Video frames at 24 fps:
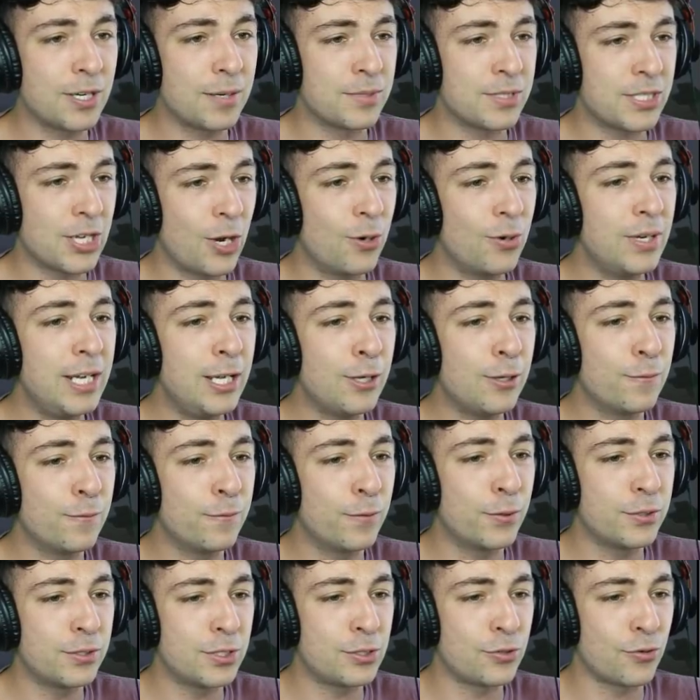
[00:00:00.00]
I'm totally looking
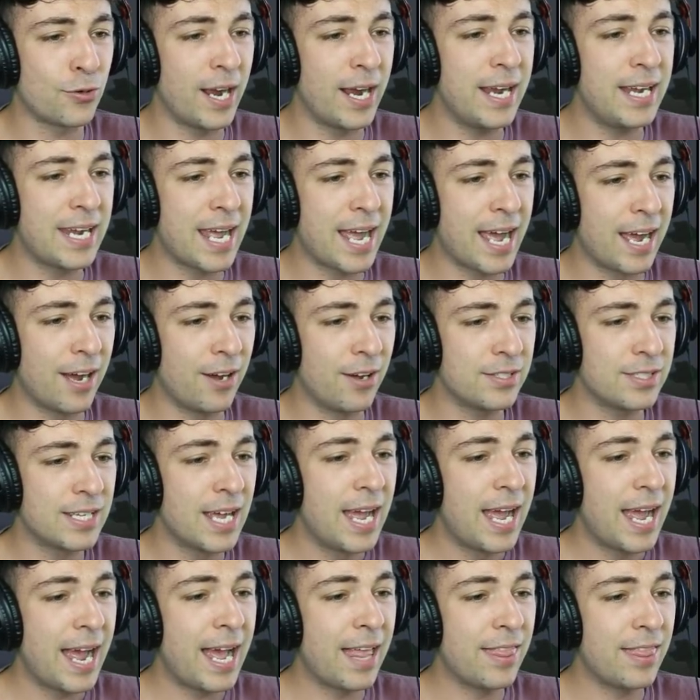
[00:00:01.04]
forward to trying out,
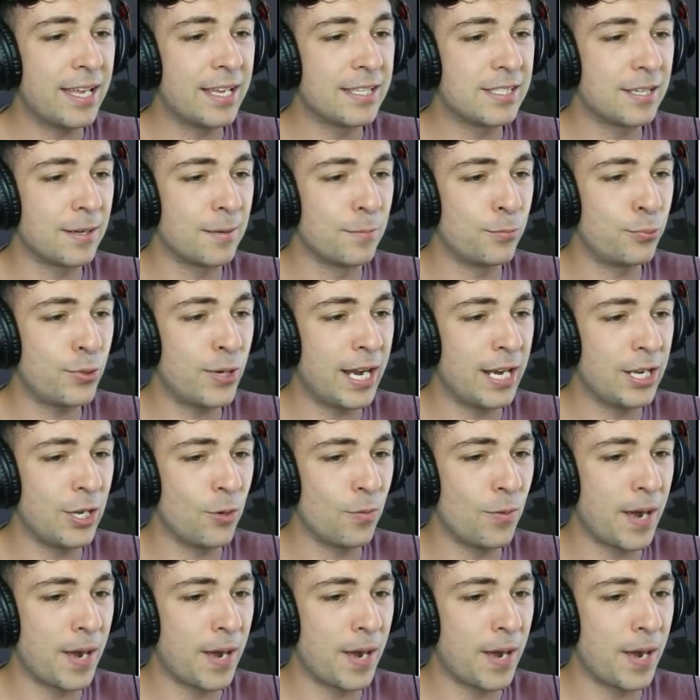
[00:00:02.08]
and then some brand new